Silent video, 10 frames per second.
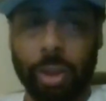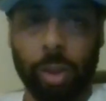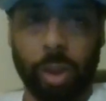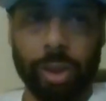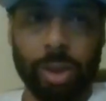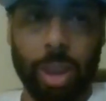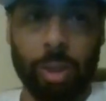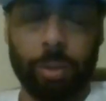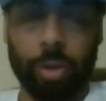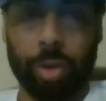had already
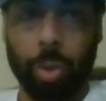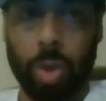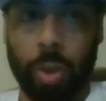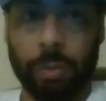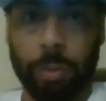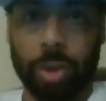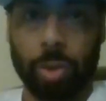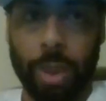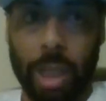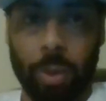said to chew you up, spit
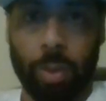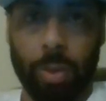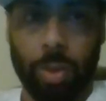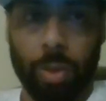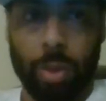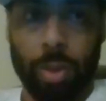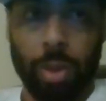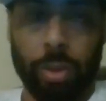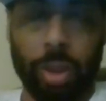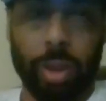you out.
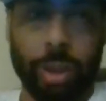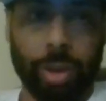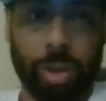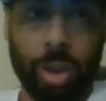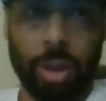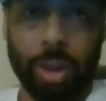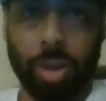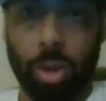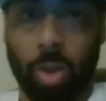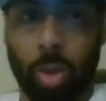And then Lester said that's
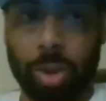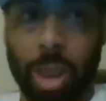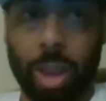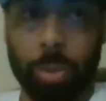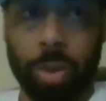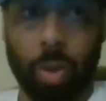a long time to be